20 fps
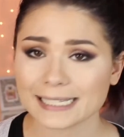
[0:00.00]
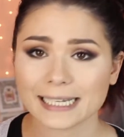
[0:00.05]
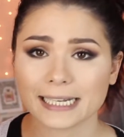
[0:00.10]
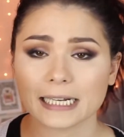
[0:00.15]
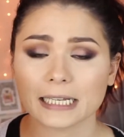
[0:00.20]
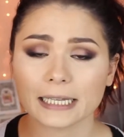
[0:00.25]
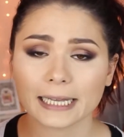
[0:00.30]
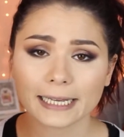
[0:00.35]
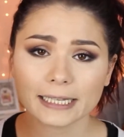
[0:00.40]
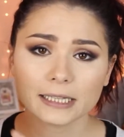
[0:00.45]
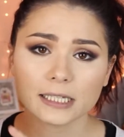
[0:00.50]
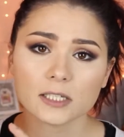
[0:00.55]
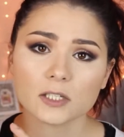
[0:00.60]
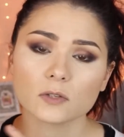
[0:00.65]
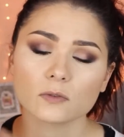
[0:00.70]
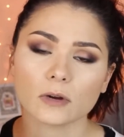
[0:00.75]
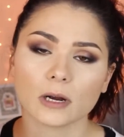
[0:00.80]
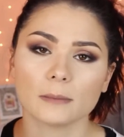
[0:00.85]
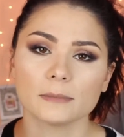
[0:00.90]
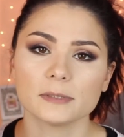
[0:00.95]
And I like these
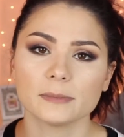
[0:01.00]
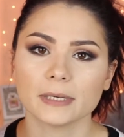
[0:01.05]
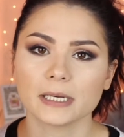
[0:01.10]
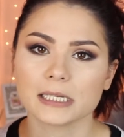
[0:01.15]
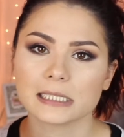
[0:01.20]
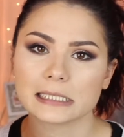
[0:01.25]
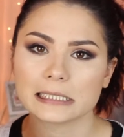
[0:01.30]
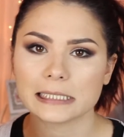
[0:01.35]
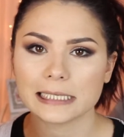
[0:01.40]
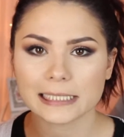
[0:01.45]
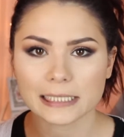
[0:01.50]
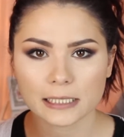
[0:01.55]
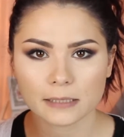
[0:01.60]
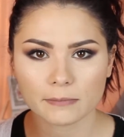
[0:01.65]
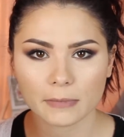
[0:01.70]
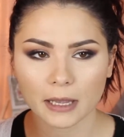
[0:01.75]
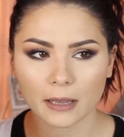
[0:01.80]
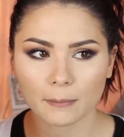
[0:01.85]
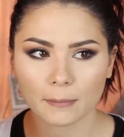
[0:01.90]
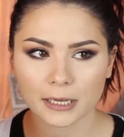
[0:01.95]
scrubs because it doesn't
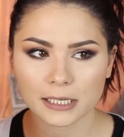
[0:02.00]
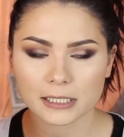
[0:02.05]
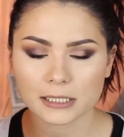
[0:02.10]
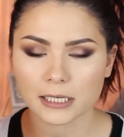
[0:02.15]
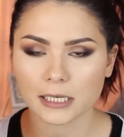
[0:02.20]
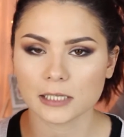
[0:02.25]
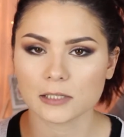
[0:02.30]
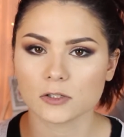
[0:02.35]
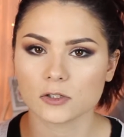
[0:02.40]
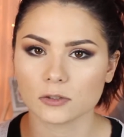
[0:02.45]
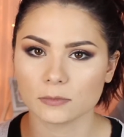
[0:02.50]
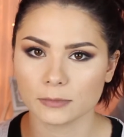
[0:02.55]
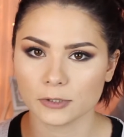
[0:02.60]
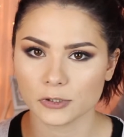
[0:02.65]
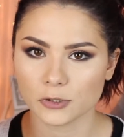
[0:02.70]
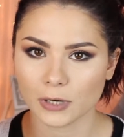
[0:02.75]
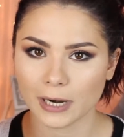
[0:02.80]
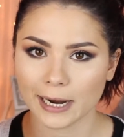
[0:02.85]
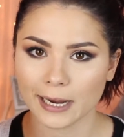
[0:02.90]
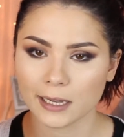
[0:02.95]
make my skin super
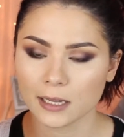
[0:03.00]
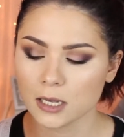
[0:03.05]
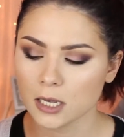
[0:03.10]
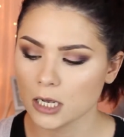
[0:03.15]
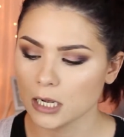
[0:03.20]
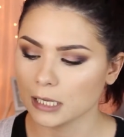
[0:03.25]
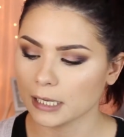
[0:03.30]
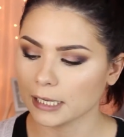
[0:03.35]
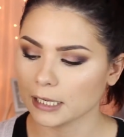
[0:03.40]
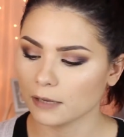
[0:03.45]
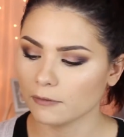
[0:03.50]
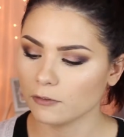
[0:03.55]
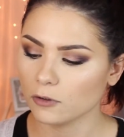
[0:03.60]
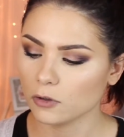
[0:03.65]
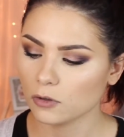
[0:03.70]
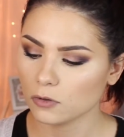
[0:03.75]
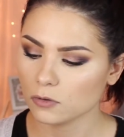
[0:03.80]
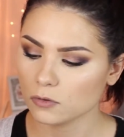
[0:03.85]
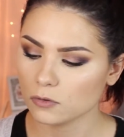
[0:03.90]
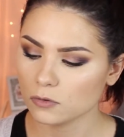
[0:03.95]
dry. Like, if you
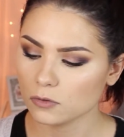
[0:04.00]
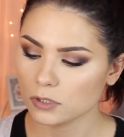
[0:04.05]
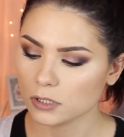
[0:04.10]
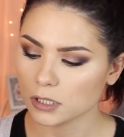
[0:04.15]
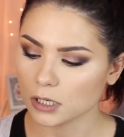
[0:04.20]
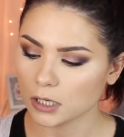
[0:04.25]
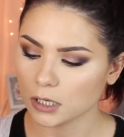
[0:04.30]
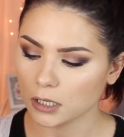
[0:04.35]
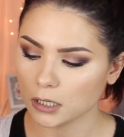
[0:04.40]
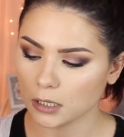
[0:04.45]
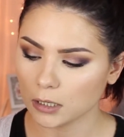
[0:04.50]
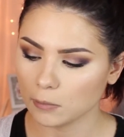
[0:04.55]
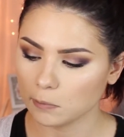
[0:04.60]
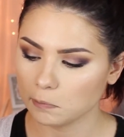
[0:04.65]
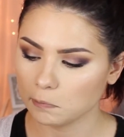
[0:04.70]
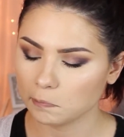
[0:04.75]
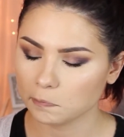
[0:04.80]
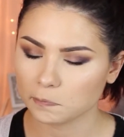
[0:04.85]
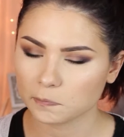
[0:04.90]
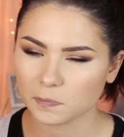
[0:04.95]
use
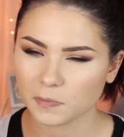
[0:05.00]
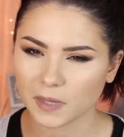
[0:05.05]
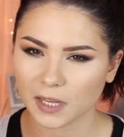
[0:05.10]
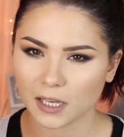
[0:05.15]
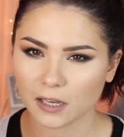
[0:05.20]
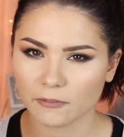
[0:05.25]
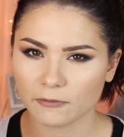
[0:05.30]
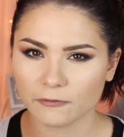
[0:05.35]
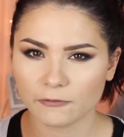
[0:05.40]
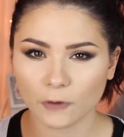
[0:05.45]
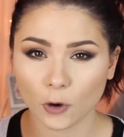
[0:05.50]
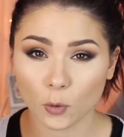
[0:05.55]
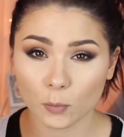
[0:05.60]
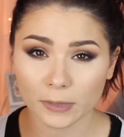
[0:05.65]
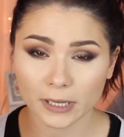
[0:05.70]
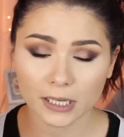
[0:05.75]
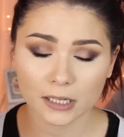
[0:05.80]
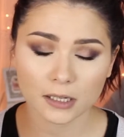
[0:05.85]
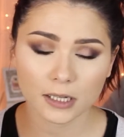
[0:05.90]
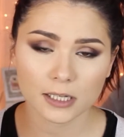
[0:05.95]
like a
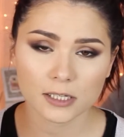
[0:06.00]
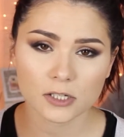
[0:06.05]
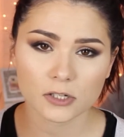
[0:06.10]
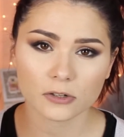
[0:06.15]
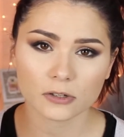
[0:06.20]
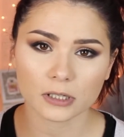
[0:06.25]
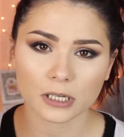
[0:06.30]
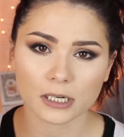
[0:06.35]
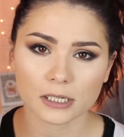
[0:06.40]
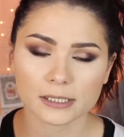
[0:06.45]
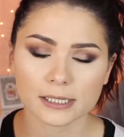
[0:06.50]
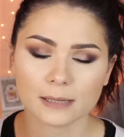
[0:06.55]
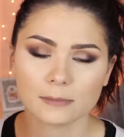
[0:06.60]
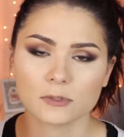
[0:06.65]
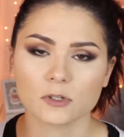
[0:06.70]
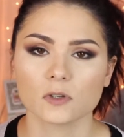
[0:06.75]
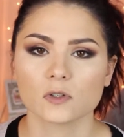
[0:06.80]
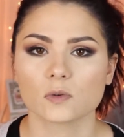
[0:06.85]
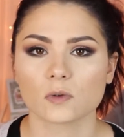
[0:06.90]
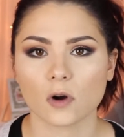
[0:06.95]
foaming cleanser, a lot of times
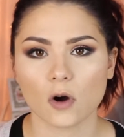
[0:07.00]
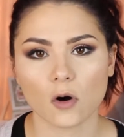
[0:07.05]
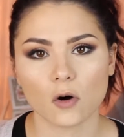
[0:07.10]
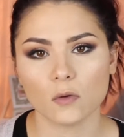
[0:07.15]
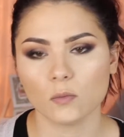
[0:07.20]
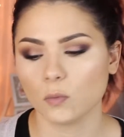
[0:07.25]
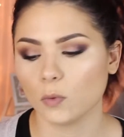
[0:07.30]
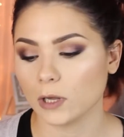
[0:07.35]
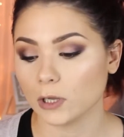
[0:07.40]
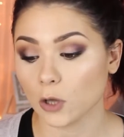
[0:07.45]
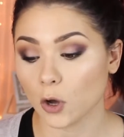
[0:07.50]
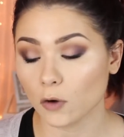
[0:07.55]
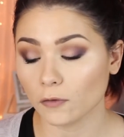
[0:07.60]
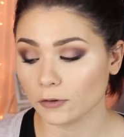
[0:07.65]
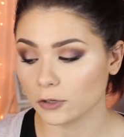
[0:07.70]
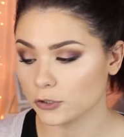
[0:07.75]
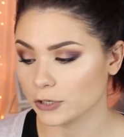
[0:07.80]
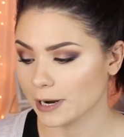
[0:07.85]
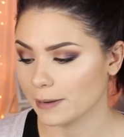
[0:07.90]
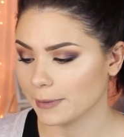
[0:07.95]
those will
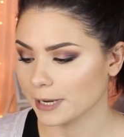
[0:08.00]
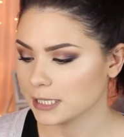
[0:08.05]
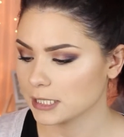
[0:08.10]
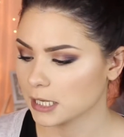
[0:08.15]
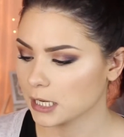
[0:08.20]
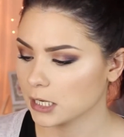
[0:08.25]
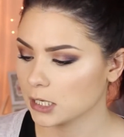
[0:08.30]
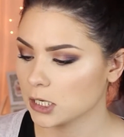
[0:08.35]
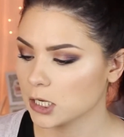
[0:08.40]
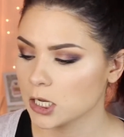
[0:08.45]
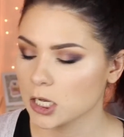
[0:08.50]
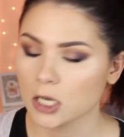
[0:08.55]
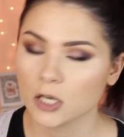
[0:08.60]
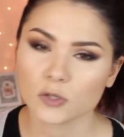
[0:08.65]
over dry my skin.